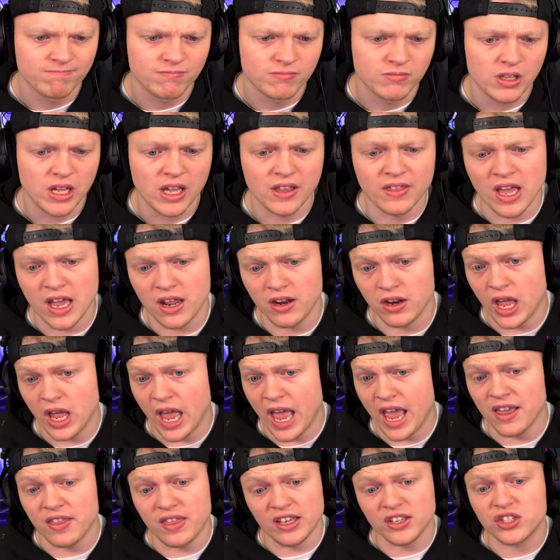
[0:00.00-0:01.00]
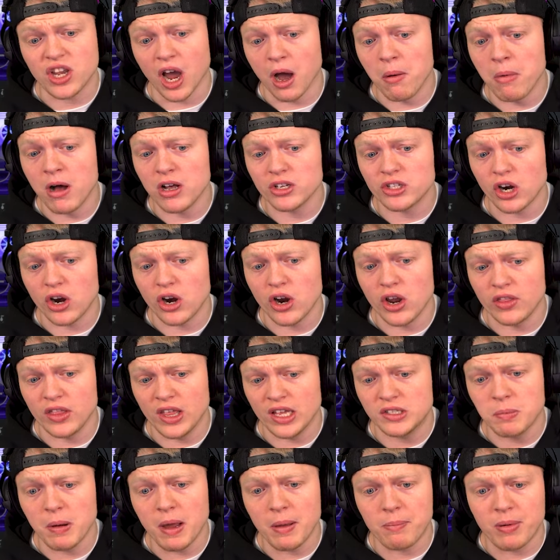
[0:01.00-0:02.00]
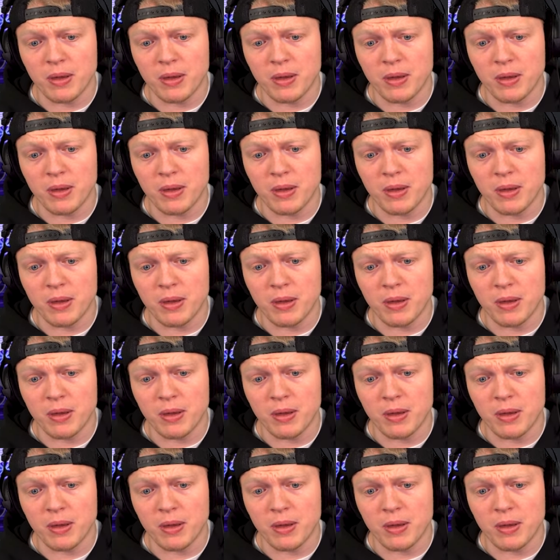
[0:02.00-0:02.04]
And then, hey, these gumballs are in. This might be